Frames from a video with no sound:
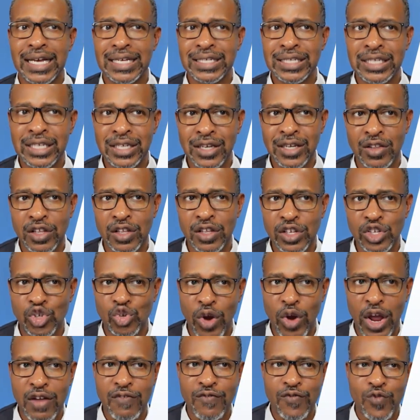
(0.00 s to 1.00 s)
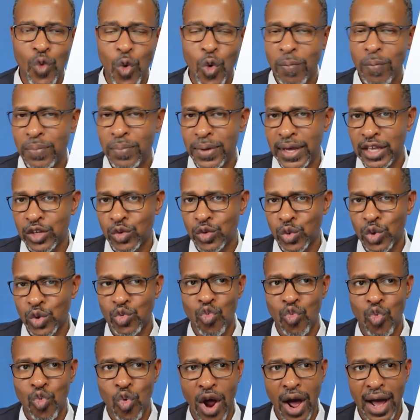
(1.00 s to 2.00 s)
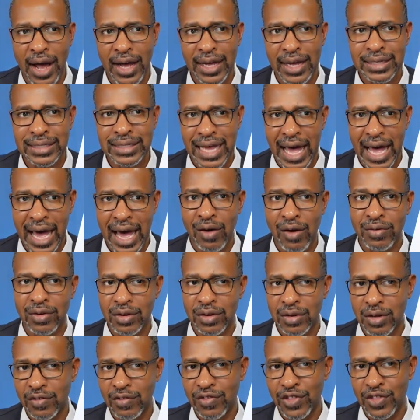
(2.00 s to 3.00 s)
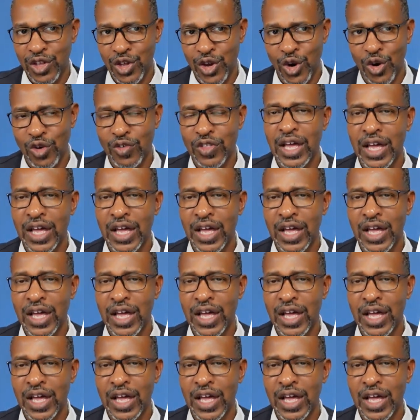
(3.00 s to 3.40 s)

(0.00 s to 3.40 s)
here, these great four beasts would rise out of the earth.